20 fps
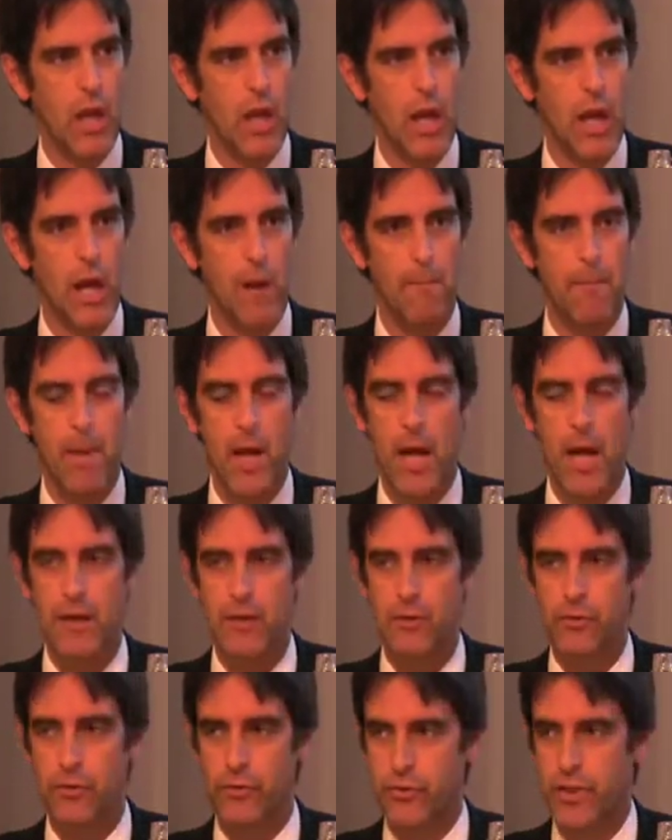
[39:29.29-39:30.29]

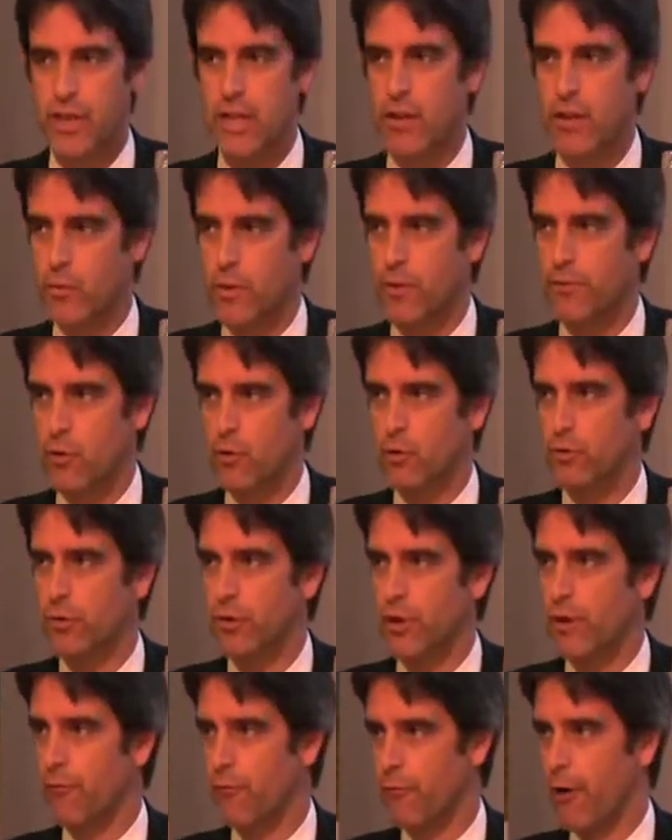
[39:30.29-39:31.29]
And you'll see that we've
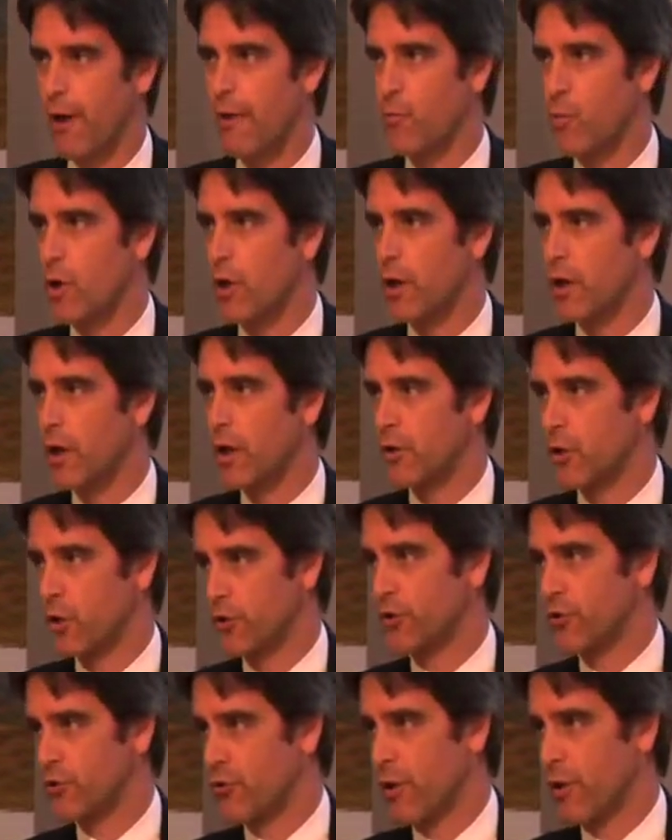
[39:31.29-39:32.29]
called it a framework and
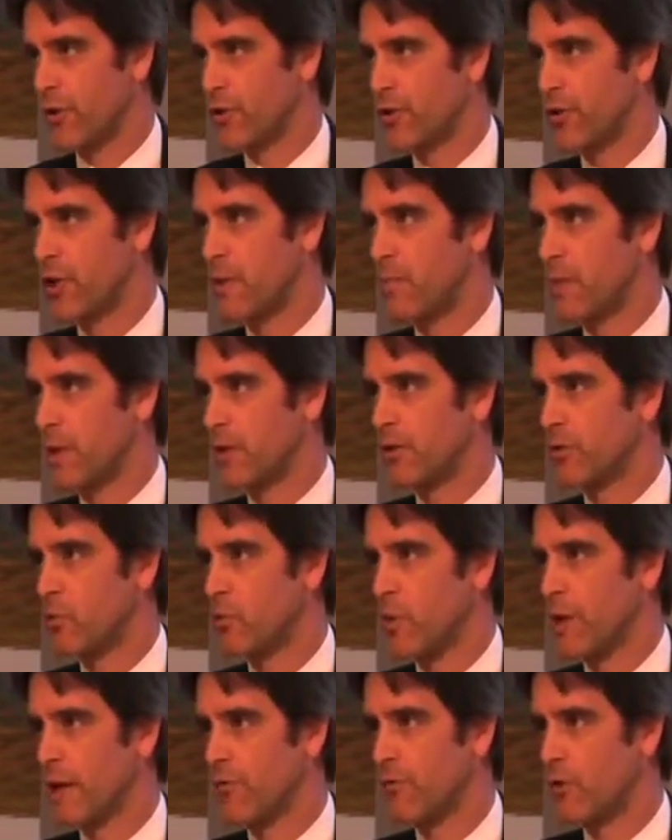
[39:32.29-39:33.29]
not a strategy,
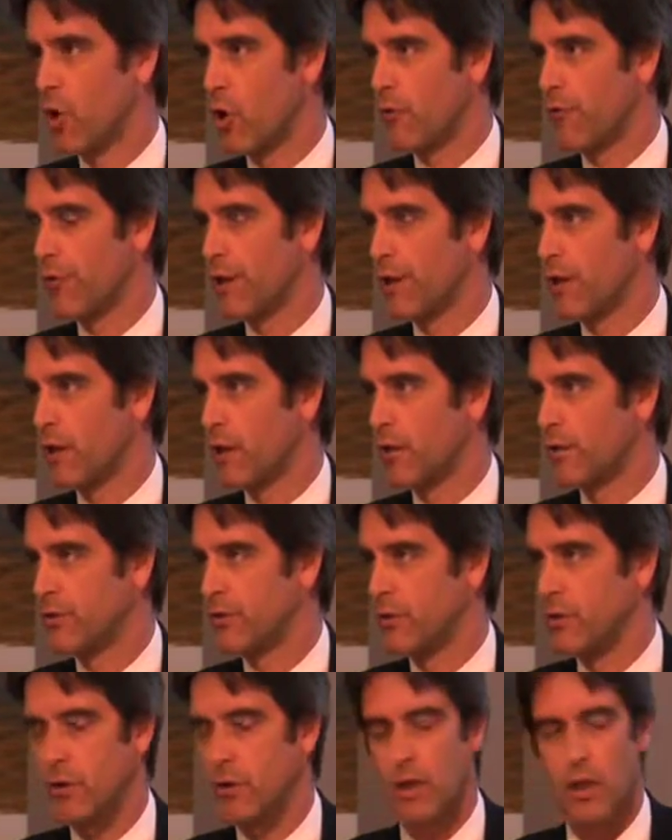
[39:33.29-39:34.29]
because we have not
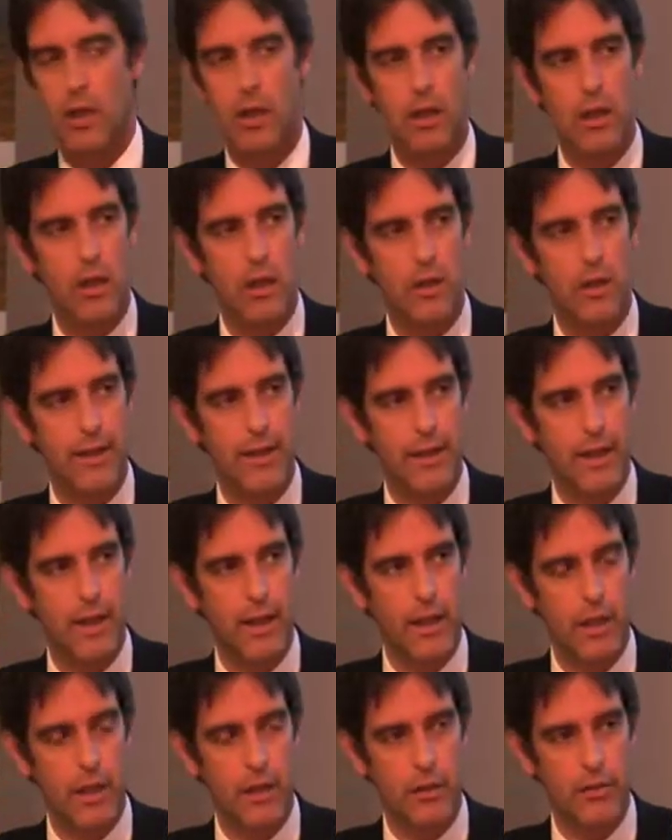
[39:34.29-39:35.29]
finalised our
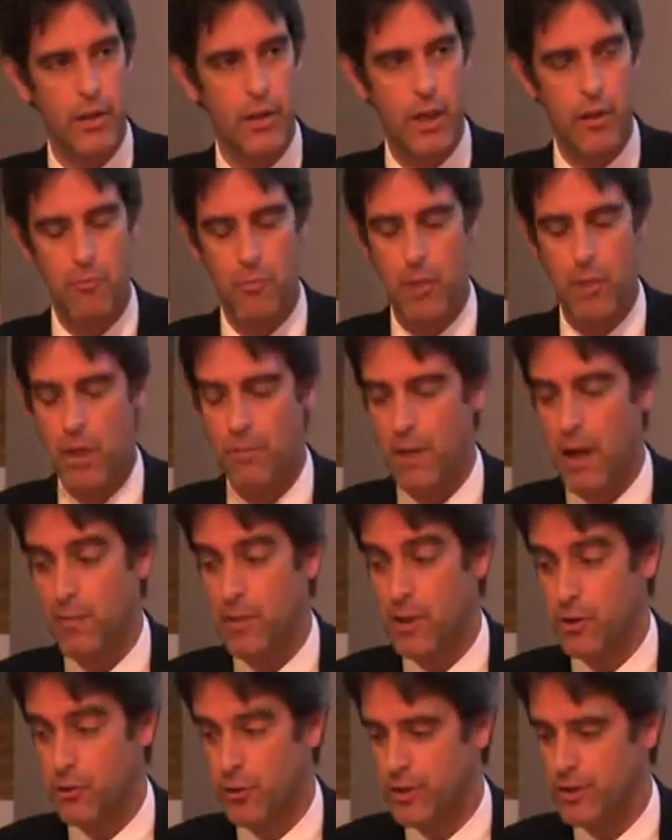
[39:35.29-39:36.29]
thinking. And
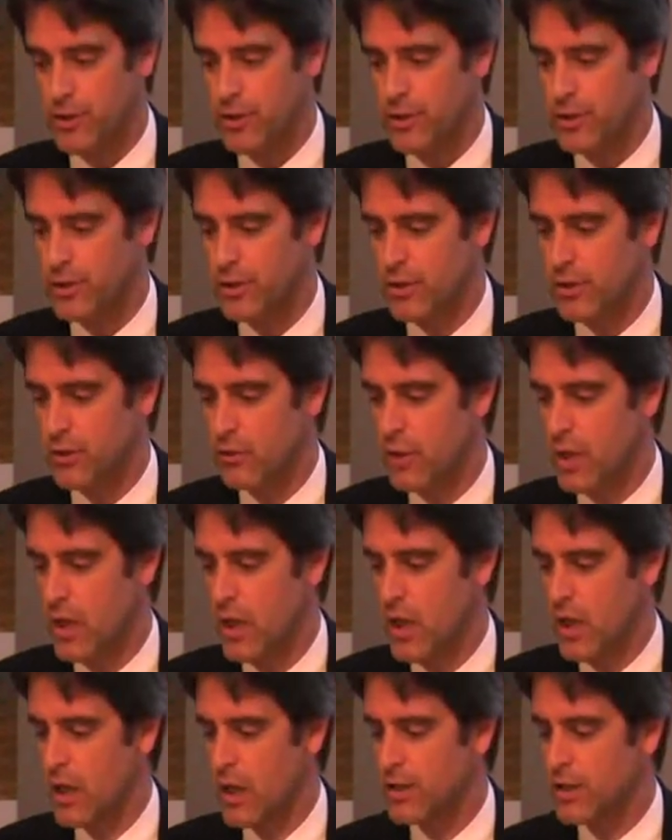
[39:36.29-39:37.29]
I'm interested
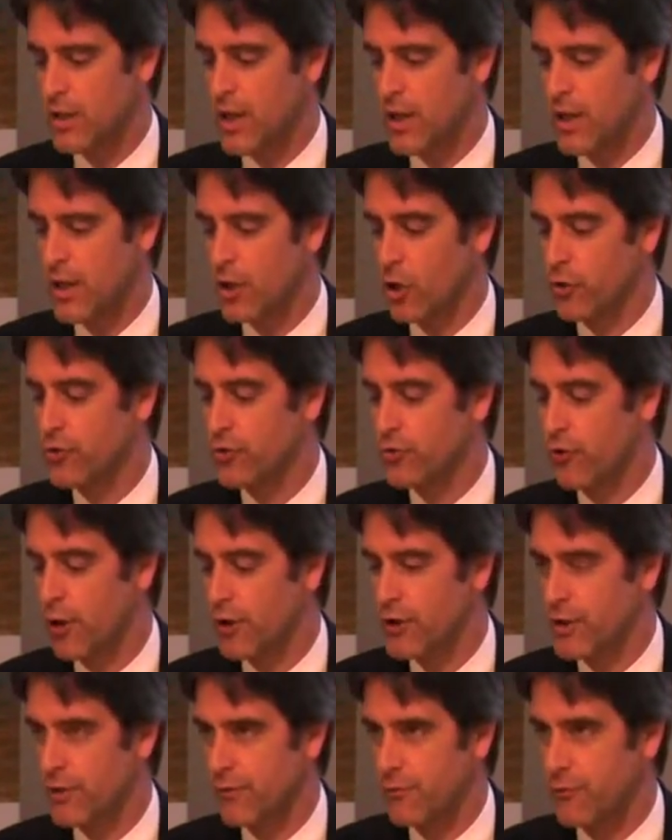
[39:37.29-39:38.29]
to hear
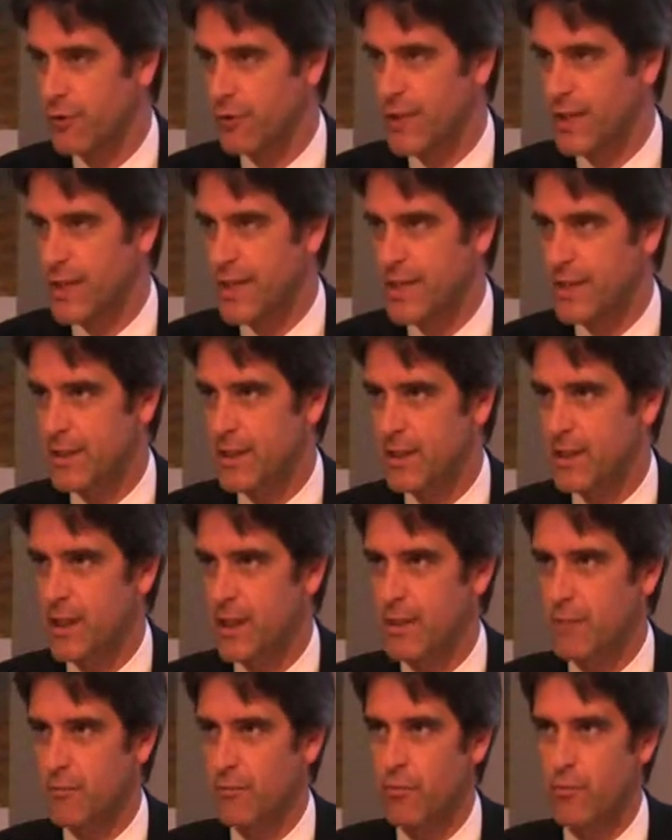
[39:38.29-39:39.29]
constructive critiques
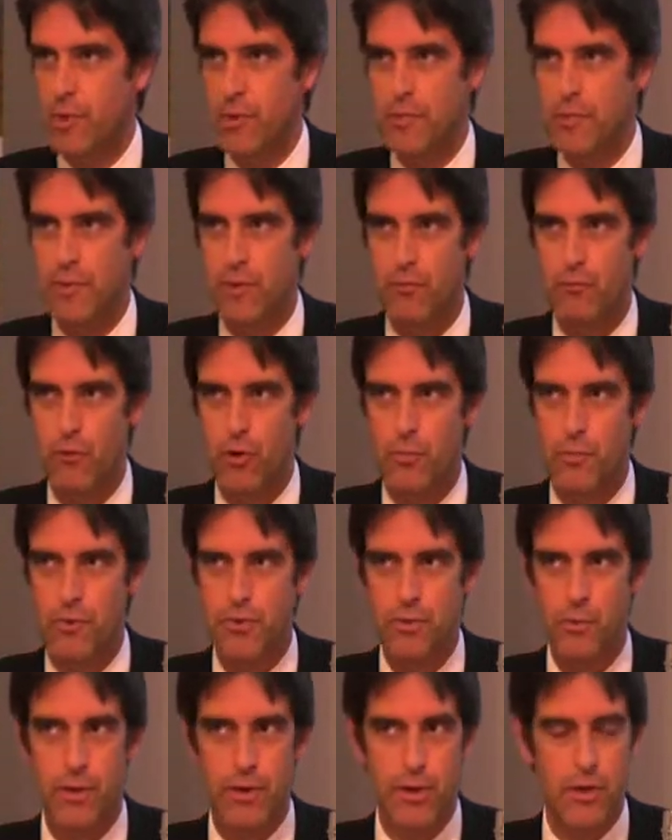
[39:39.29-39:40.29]
from people in the room
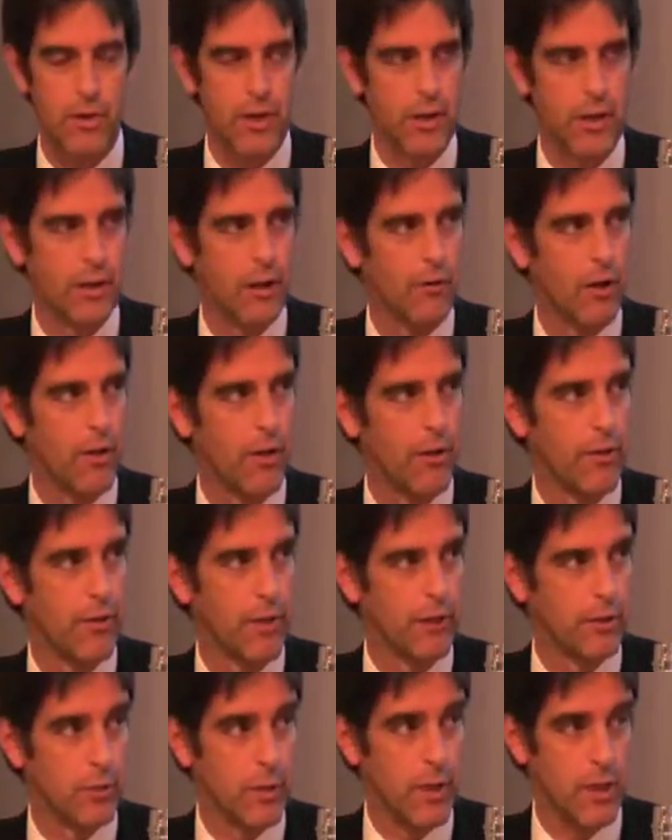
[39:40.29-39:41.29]
as to whether you think there are other
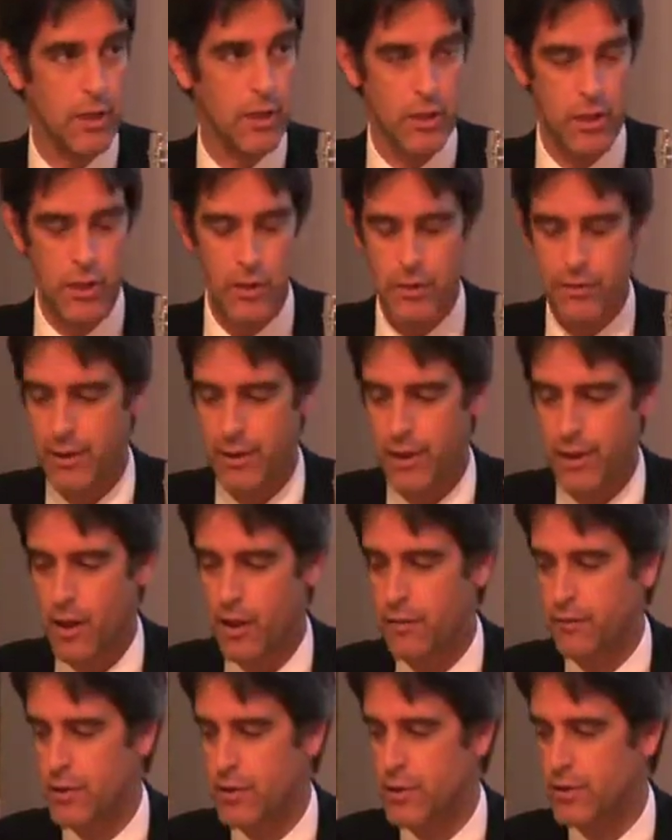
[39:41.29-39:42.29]
things we can do. It's very
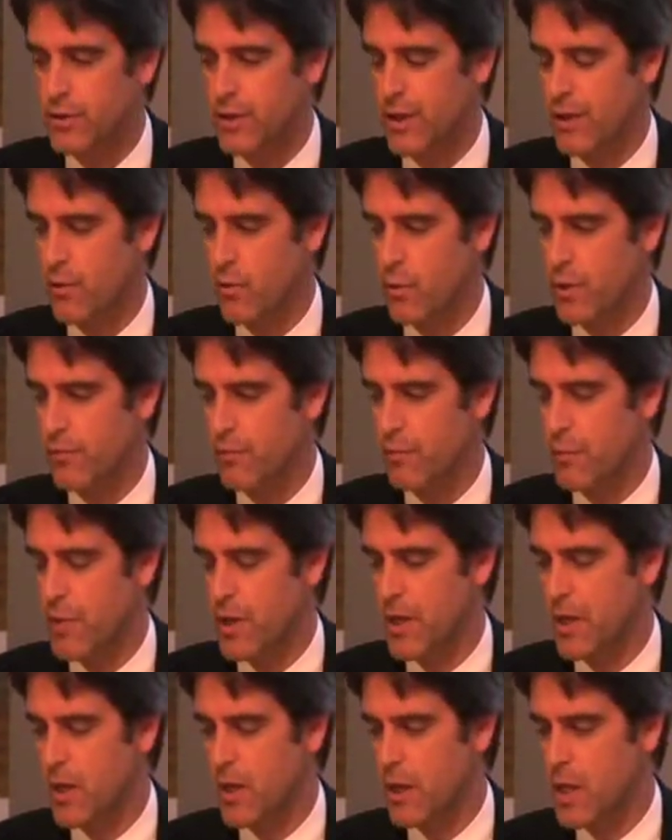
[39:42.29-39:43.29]
kind of you to say that we've
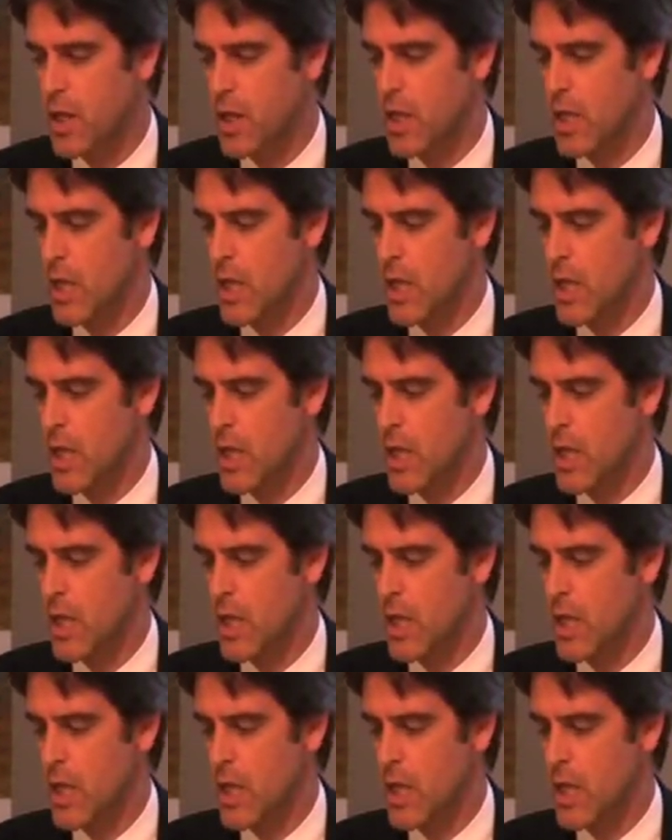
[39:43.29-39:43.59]
been a